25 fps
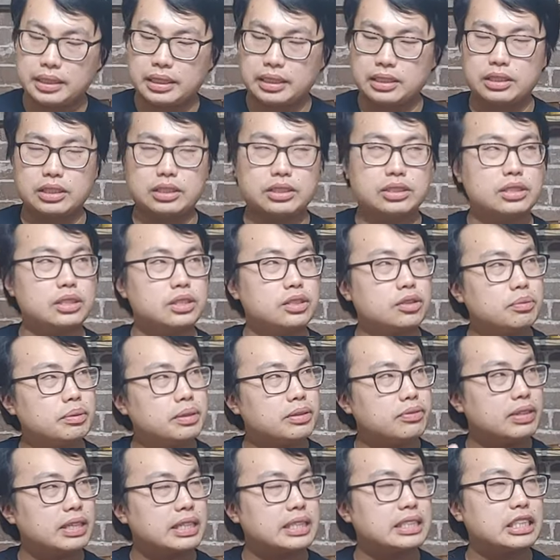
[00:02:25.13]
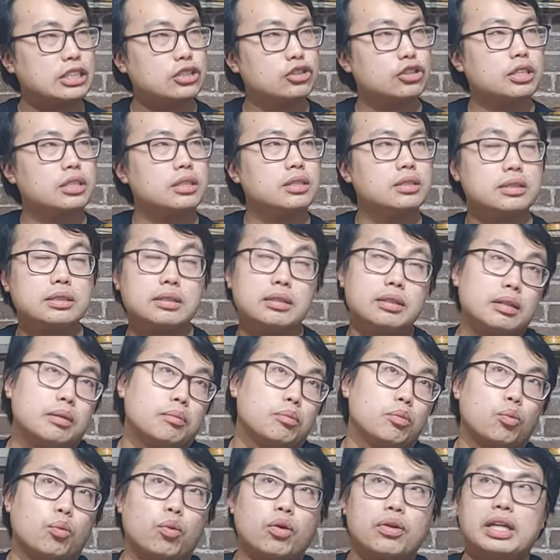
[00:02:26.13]
And then there's a little bit of like citric, yeah,
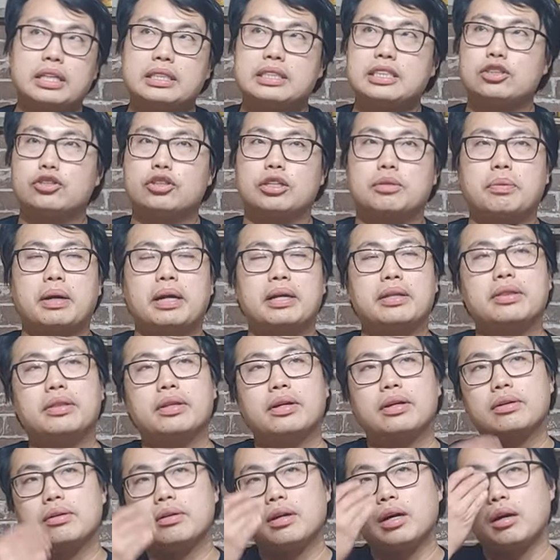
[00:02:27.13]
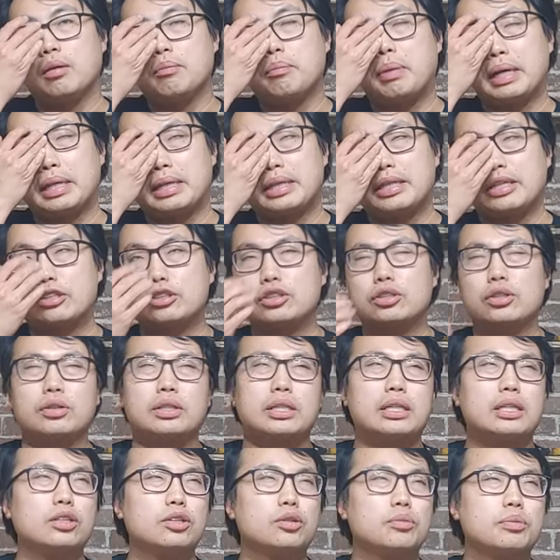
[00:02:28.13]
more of that citric bite in there, uh, bite in there. So
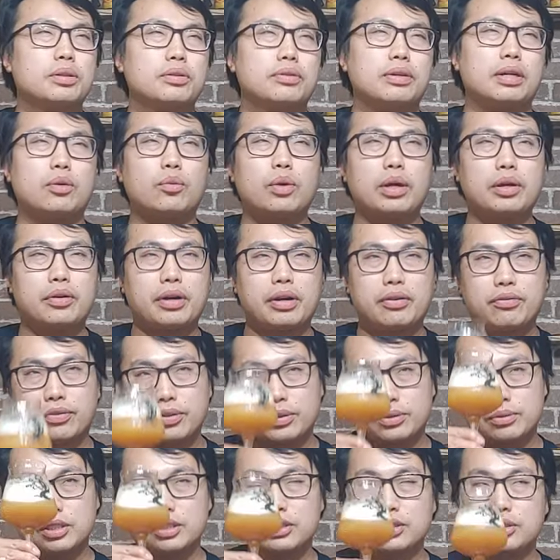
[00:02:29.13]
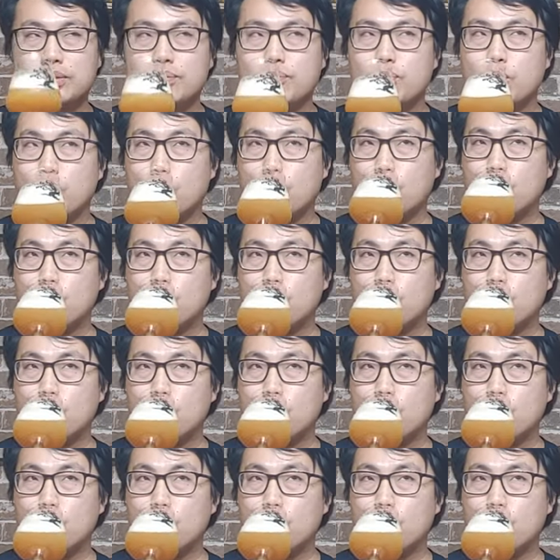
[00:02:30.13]
I get a little bit of like white grapefruit. Cheers.